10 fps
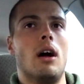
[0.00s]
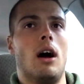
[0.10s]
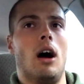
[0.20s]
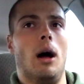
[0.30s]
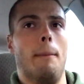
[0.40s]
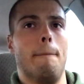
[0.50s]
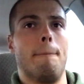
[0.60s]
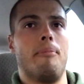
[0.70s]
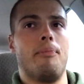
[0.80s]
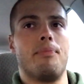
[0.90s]

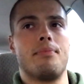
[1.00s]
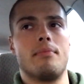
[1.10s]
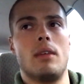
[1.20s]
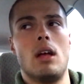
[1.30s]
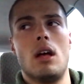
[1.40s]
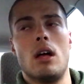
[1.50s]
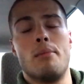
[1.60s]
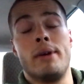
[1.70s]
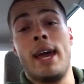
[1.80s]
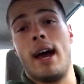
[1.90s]

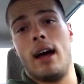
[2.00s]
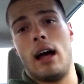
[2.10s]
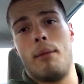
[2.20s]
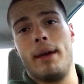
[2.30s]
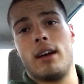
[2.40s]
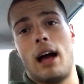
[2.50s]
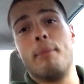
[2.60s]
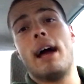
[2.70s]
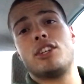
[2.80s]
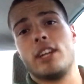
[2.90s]
But yeah, I'm
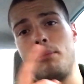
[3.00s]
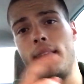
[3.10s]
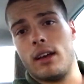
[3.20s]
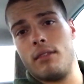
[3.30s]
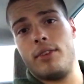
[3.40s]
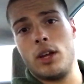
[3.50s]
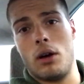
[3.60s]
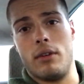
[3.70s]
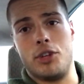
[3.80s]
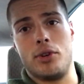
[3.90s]
actually gonna make a video
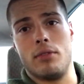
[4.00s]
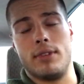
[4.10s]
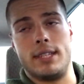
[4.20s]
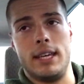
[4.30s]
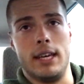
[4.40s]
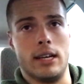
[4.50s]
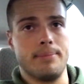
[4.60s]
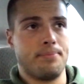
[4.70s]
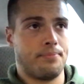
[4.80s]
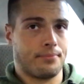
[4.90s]
on adrenal fatigue
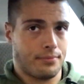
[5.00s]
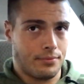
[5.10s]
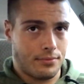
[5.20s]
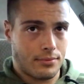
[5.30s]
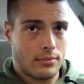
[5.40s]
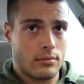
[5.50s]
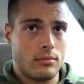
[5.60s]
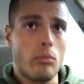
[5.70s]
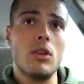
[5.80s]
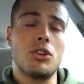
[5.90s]

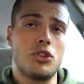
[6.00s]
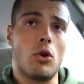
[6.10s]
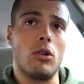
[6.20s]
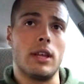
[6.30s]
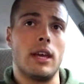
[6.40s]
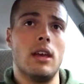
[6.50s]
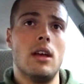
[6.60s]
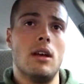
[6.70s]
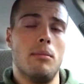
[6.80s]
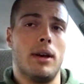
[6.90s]
shortly,
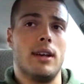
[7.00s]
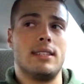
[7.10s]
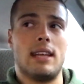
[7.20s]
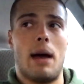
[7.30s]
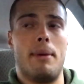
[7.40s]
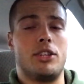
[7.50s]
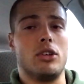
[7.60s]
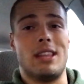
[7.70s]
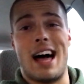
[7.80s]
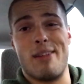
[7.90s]
because I bet
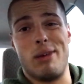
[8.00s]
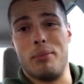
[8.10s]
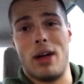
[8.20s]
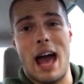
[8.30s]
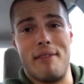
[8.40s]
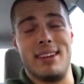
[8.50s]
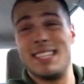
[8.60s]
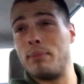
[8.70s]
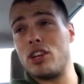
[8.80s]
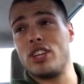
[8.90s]
you a lot of people have it,
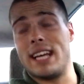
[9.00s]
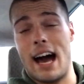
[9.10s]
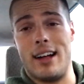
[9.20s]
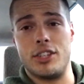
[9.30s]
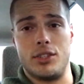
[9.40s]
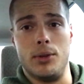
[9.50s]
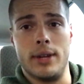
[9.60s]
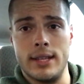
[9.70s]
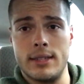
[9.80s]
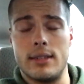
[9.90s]
especially college
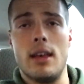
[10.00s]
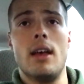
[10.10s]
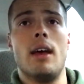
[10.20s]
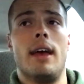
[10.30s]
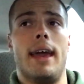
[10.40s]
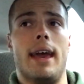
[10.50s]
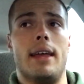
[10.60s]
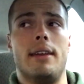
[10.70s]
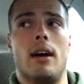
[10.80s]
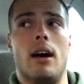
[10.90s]
students,
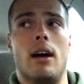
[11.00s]
and